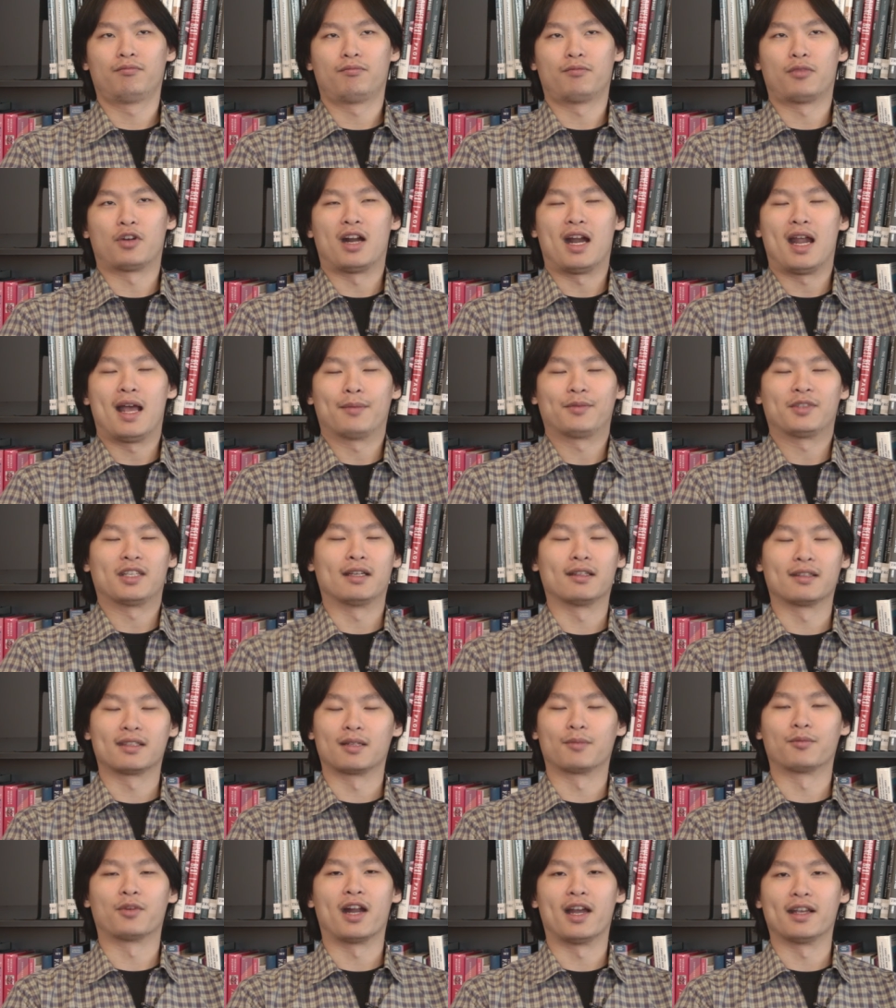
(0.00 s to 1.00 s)
perhaps
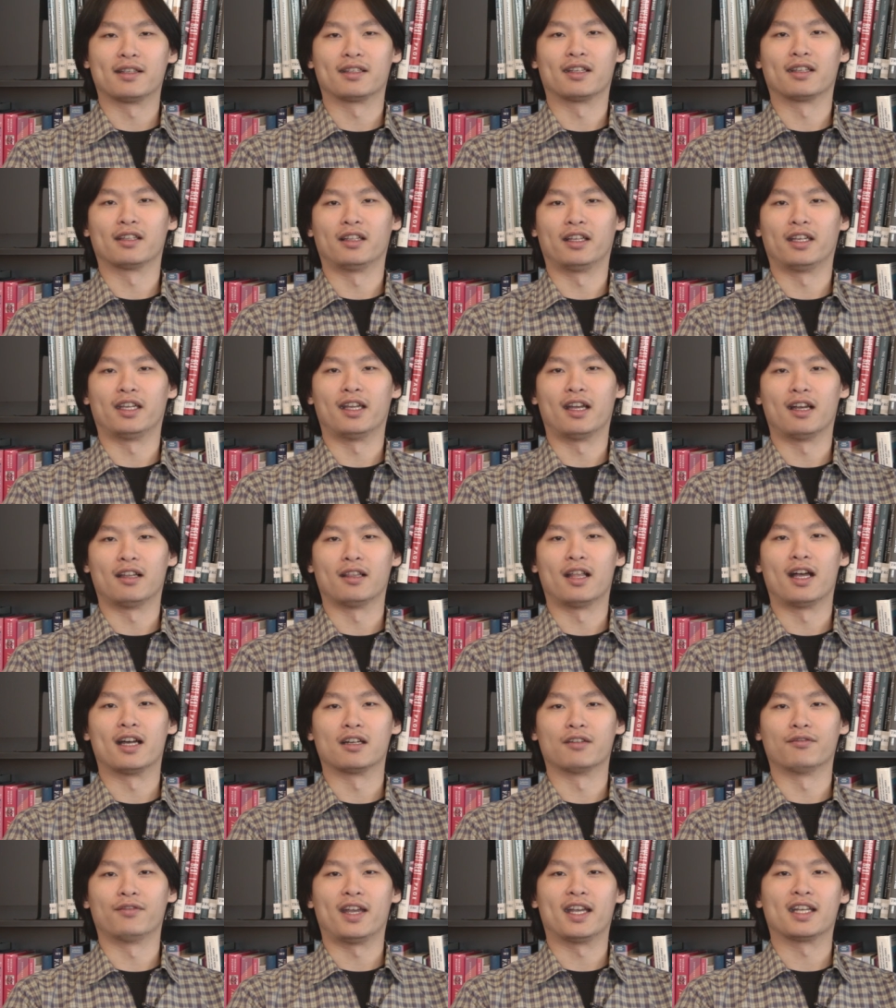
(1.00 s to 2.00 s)
unsurprisingly, a
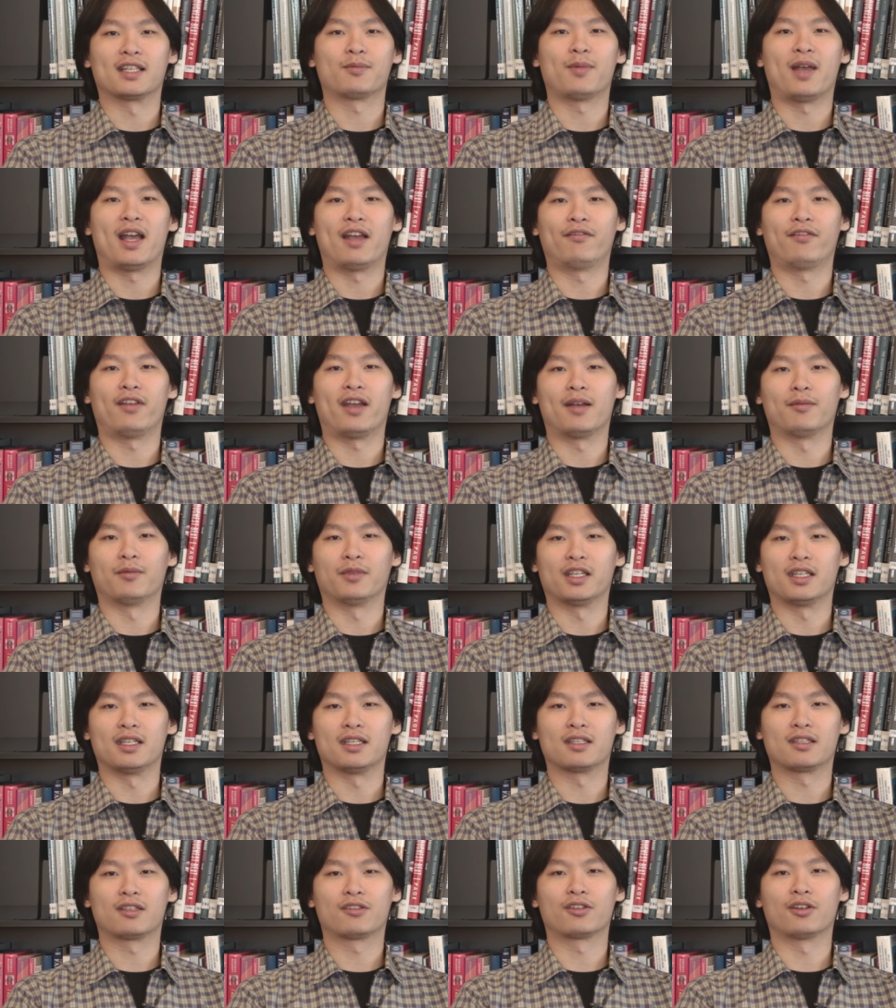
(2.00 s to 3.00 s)
lot of expat
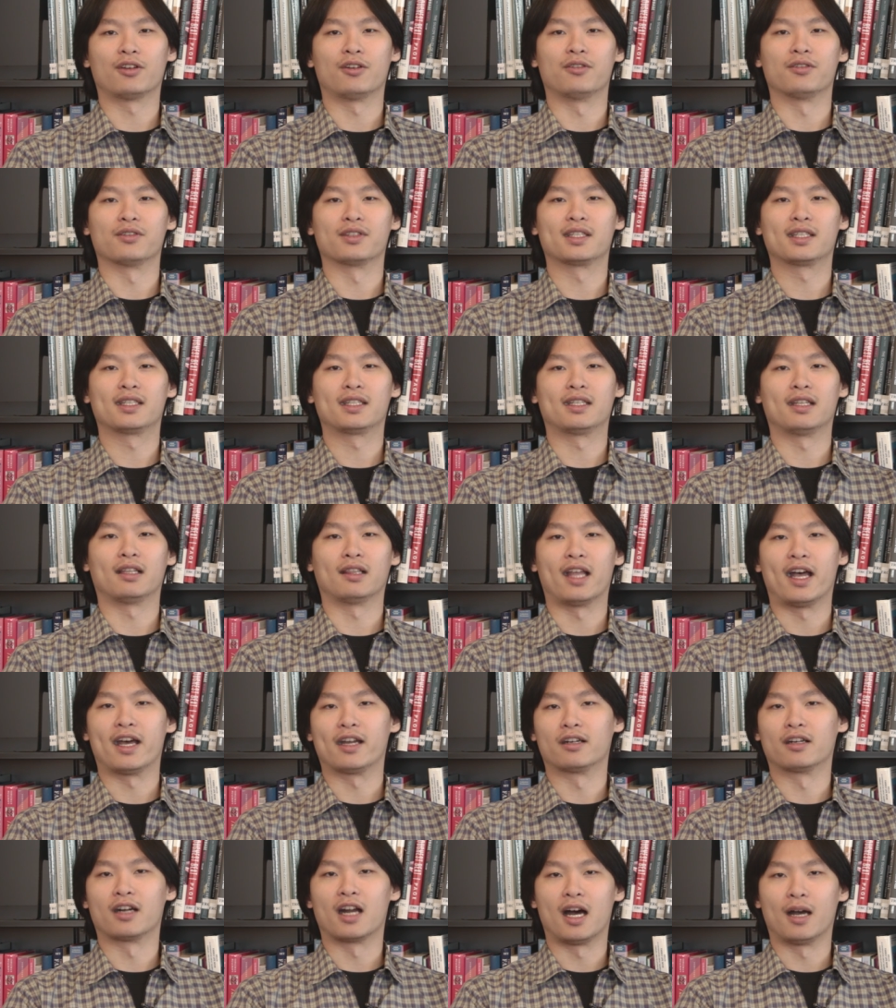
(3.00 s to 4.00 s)
families chose the
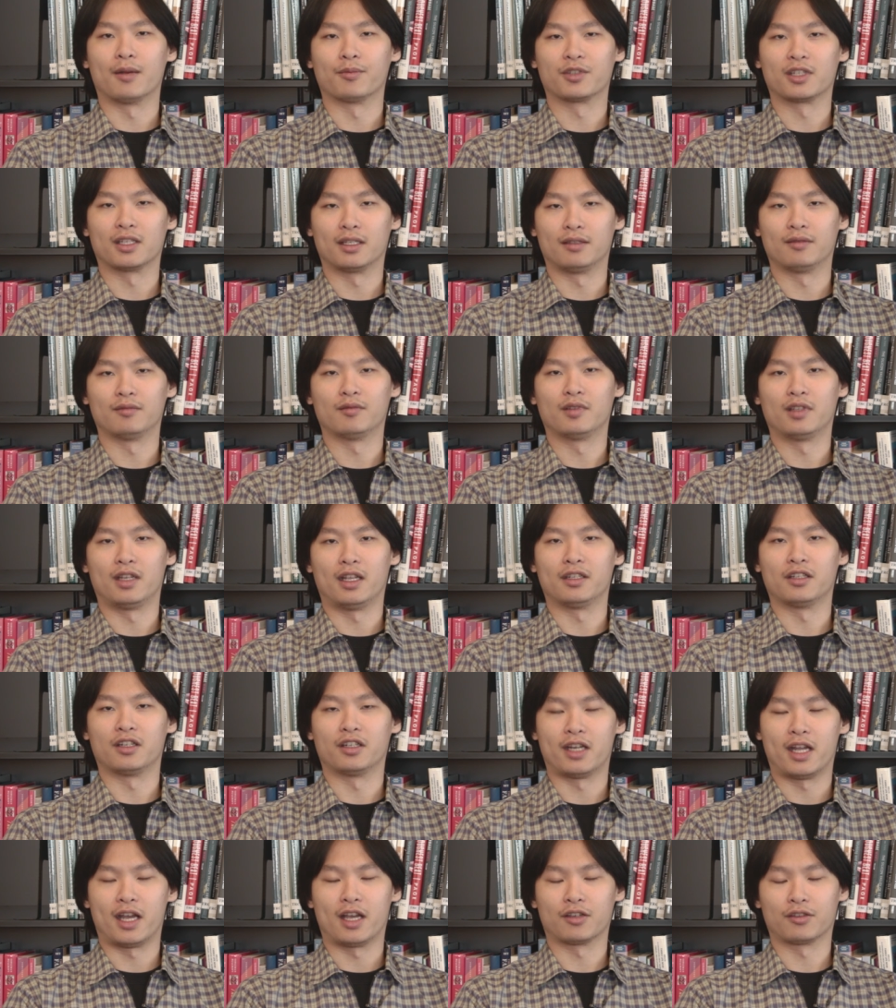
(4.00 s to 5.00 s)
latter option,
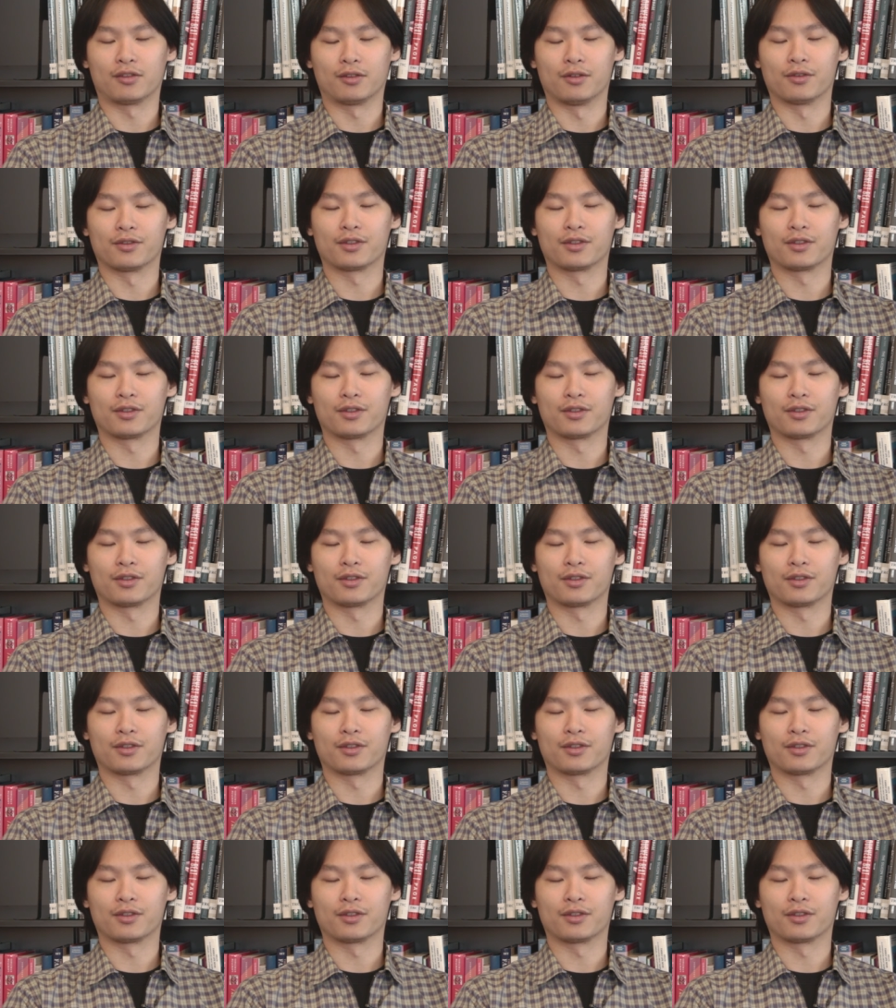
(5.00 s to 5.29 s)
international